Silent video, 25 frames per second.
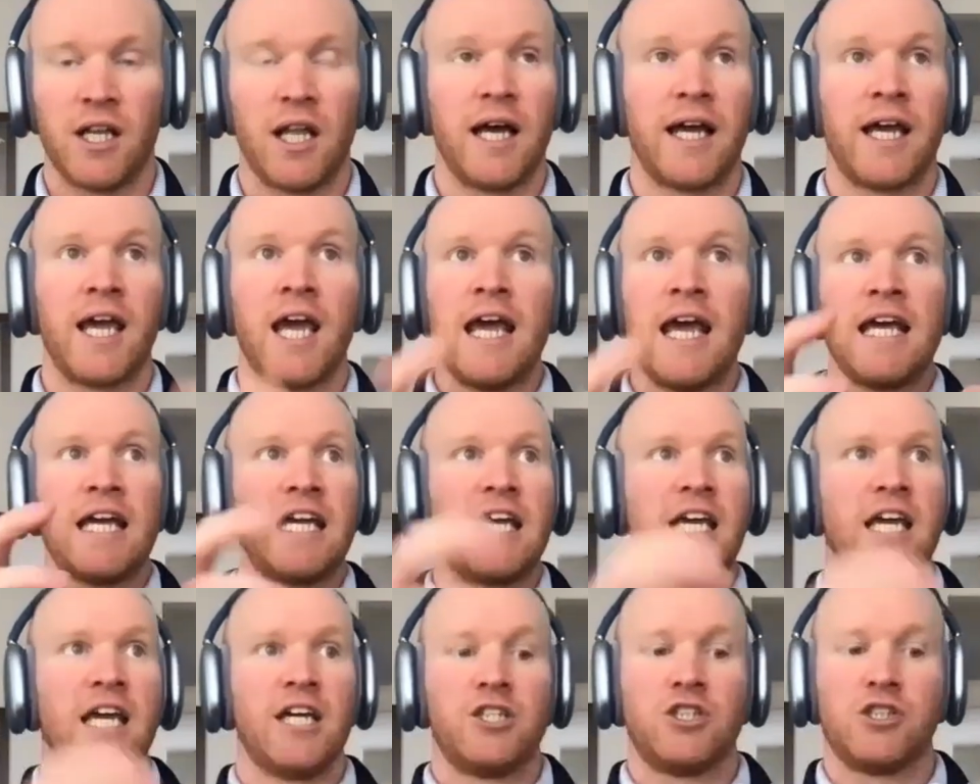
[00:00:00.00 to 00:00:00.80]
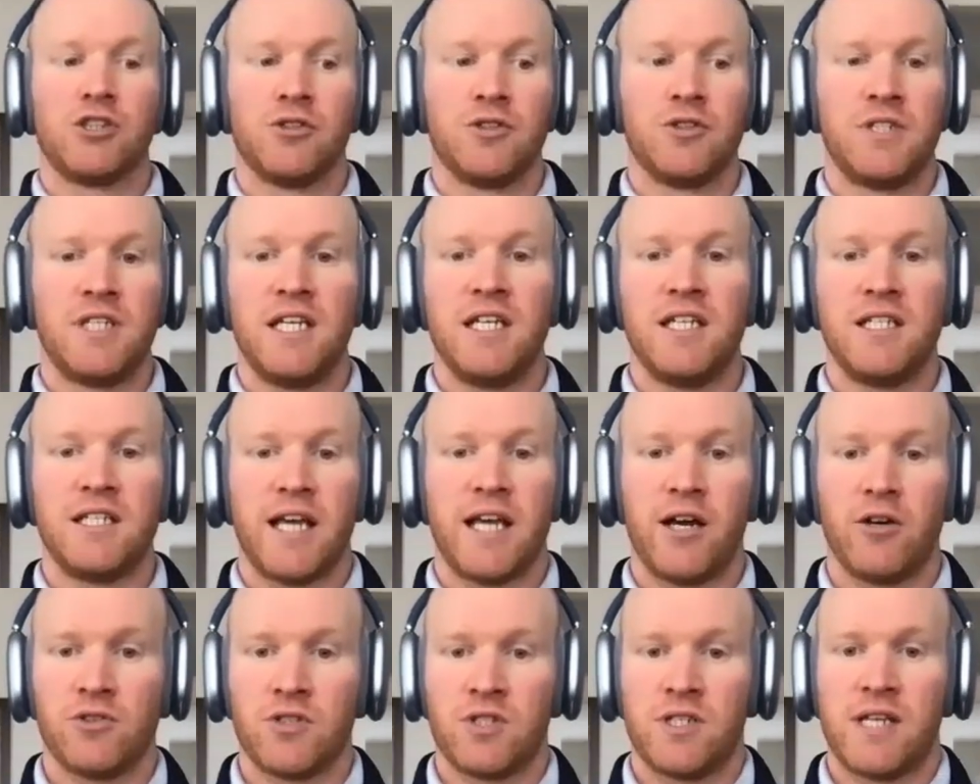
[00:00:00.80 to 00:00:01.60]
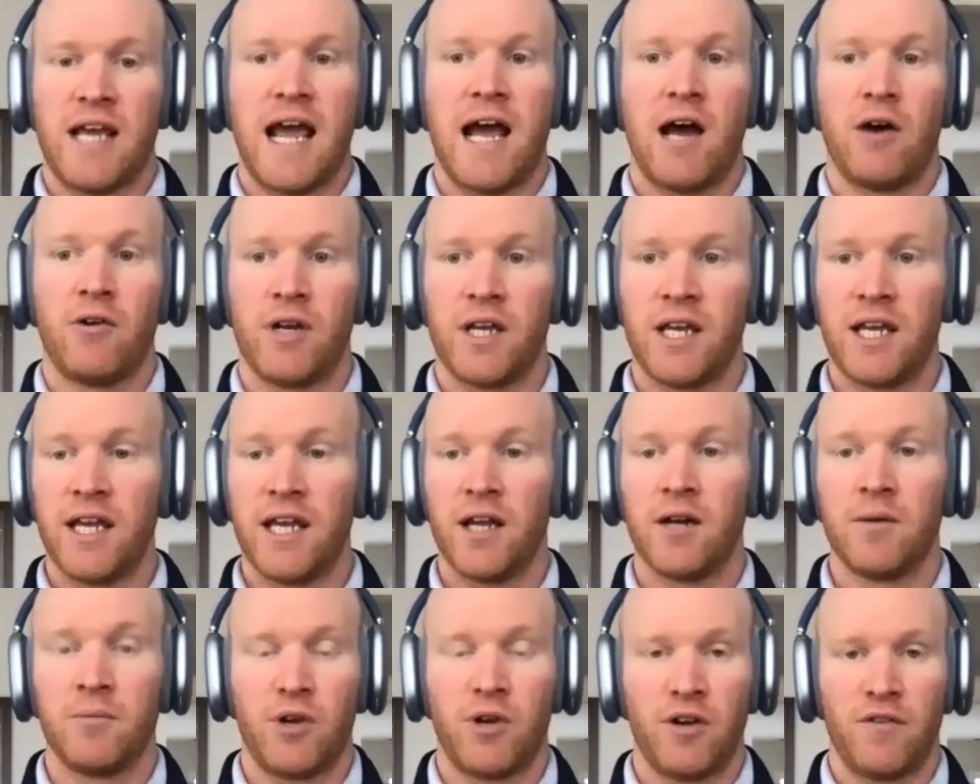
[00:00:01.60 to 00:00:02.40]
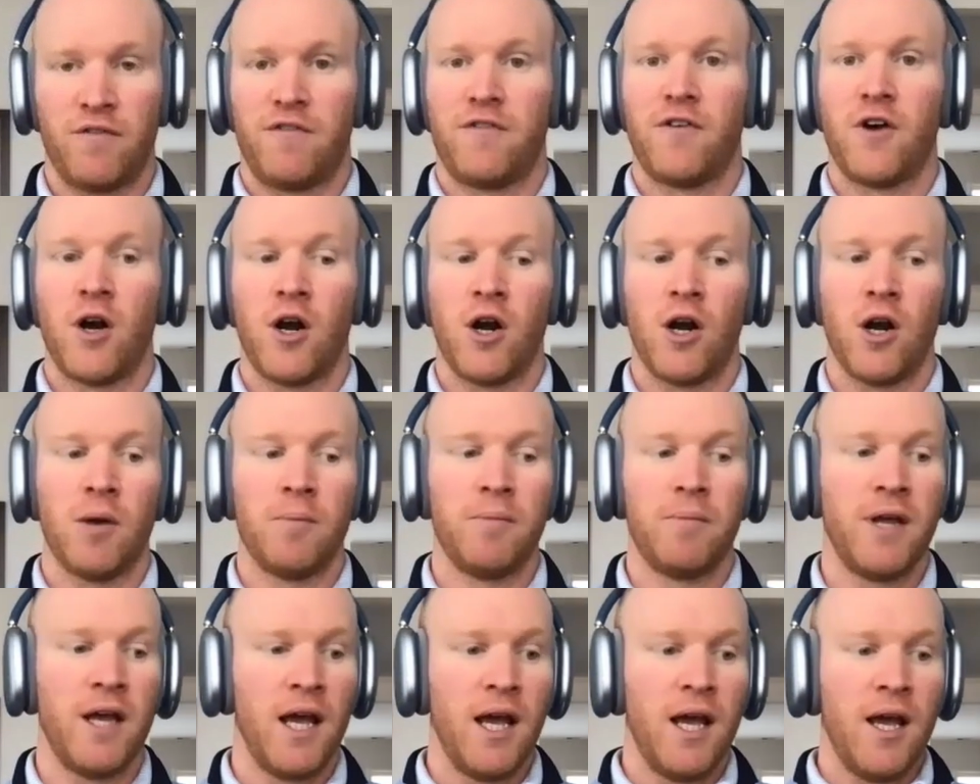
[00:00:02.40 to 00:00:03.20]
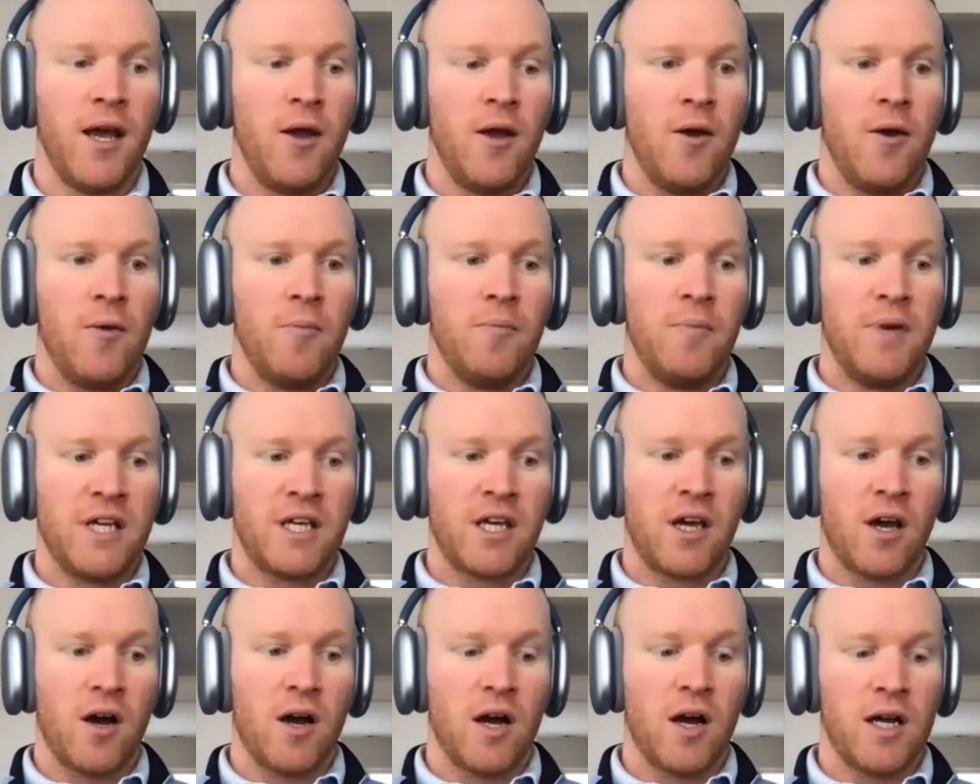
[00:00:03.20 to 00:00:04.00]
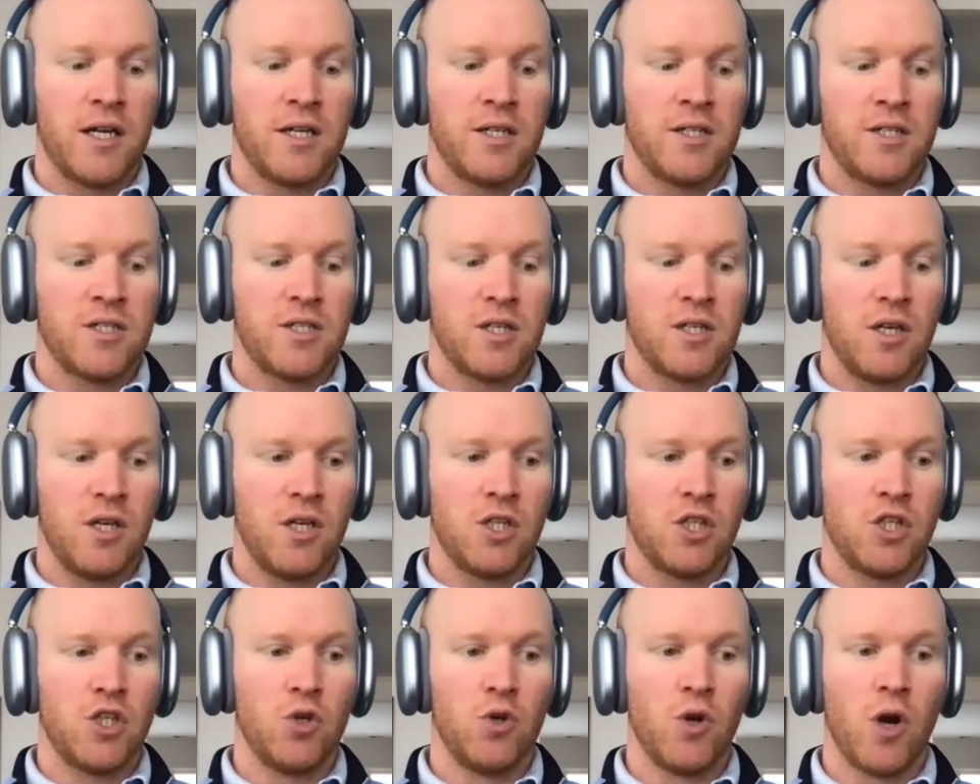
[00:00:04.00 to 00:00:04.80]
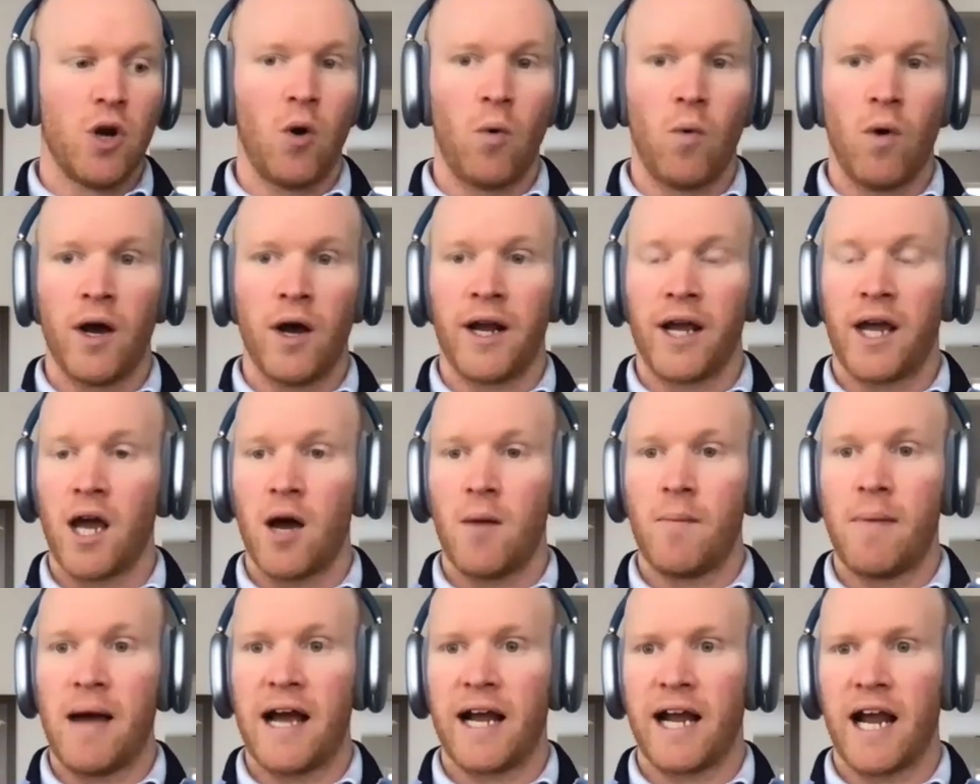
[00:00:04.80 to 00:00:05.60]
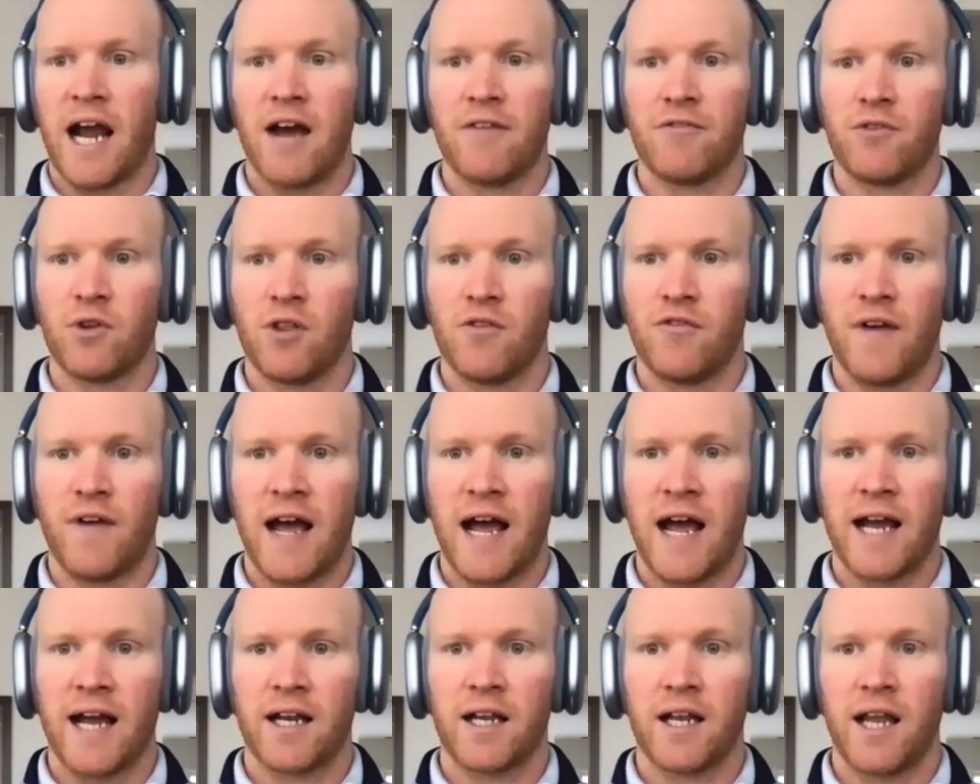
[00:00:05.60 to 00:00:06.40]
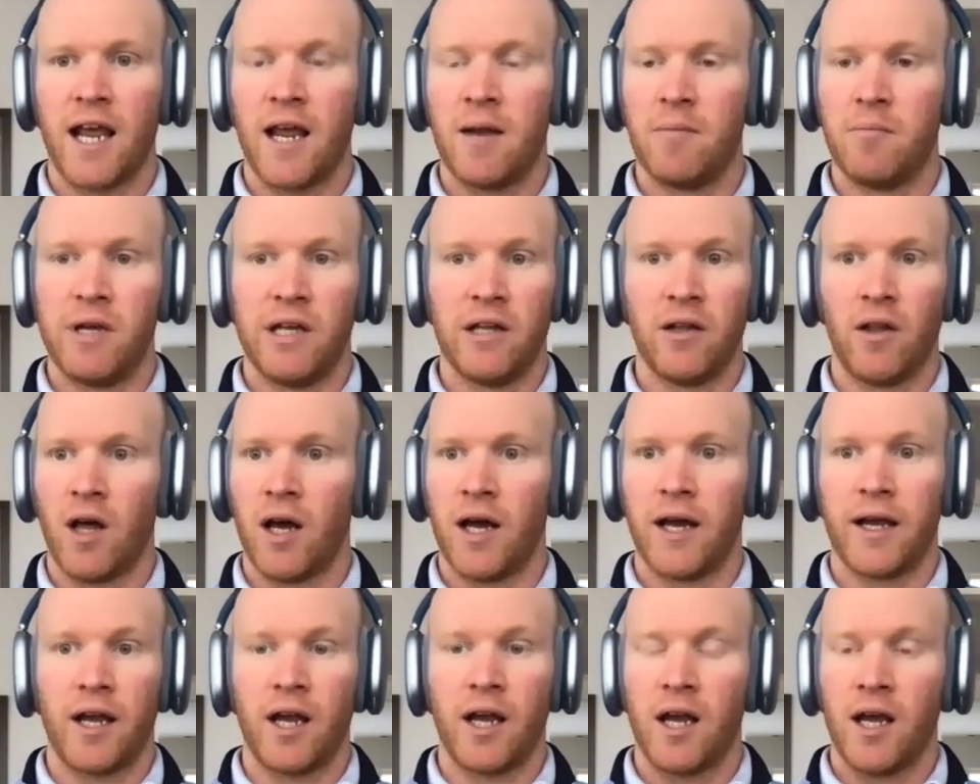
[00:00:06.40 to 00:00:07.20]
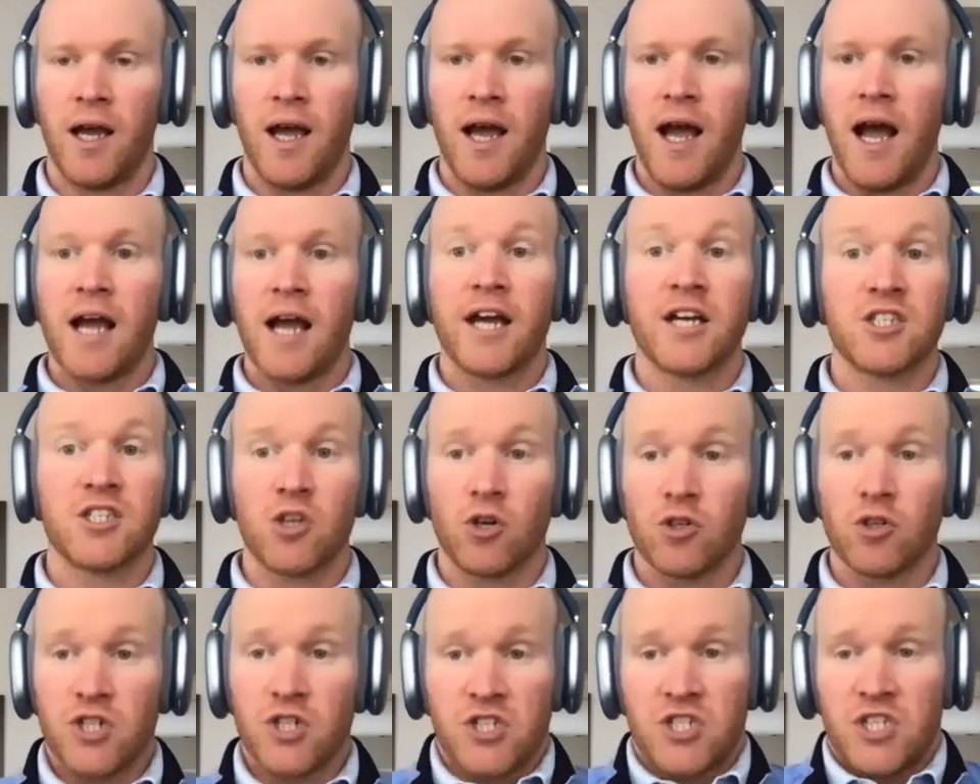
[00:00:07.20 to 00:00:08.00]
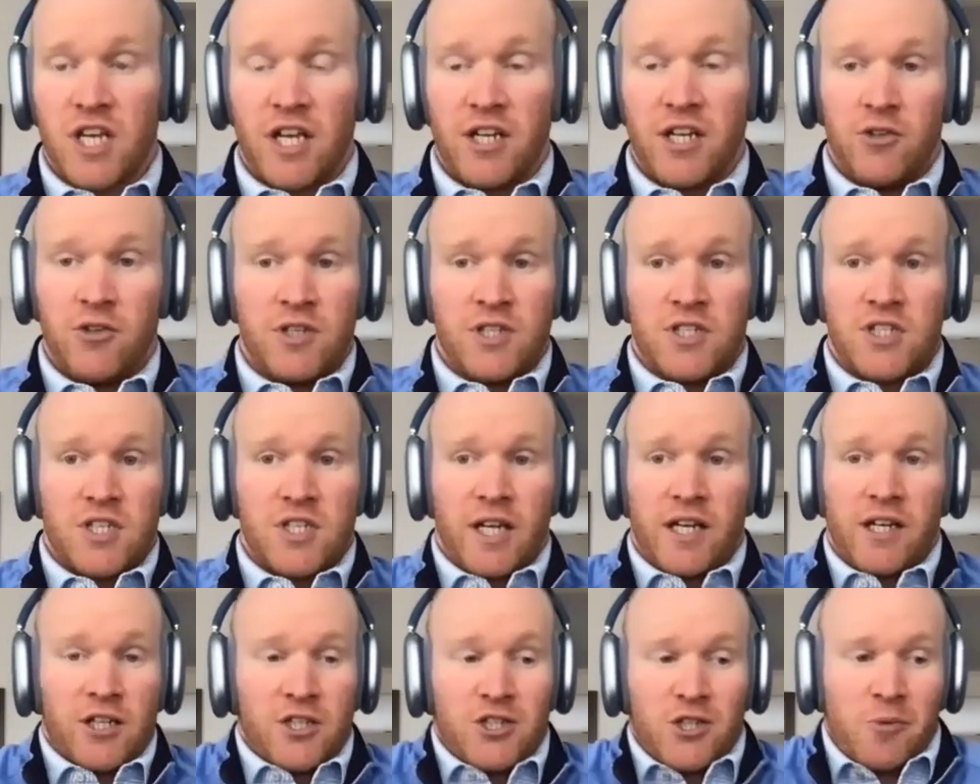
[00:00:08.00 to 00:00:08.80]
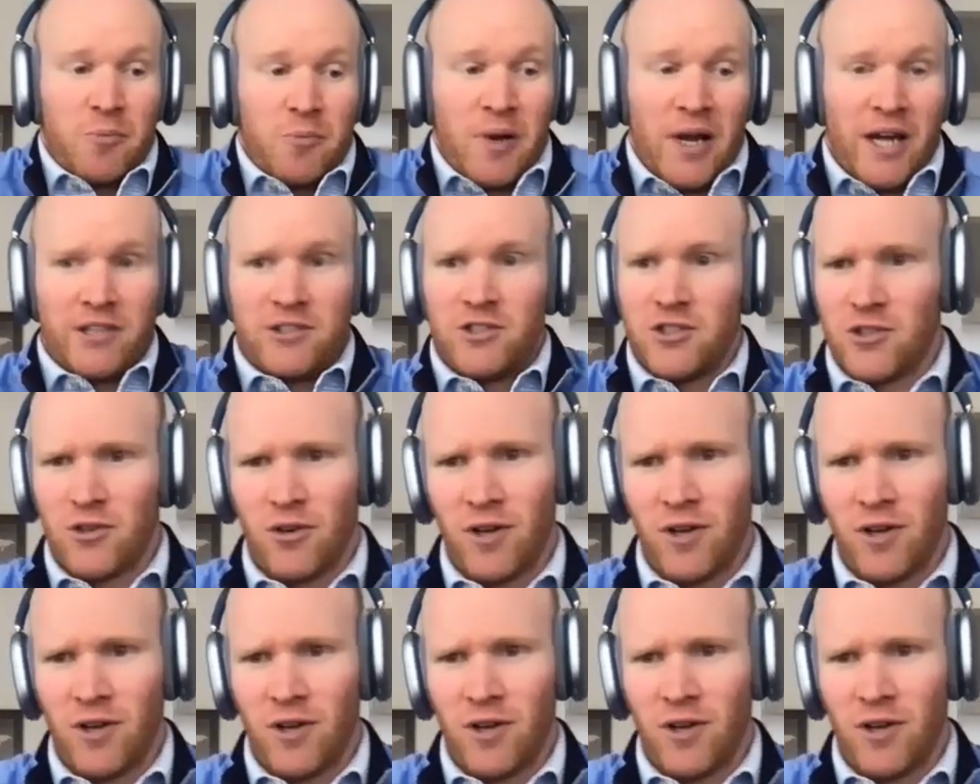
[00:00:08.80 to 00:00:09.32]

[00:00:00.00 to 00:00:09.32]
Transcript: Like, get your details down and get them confirmed, because you don't want to come back after the fact and be like, because they'll just send you the signature pages.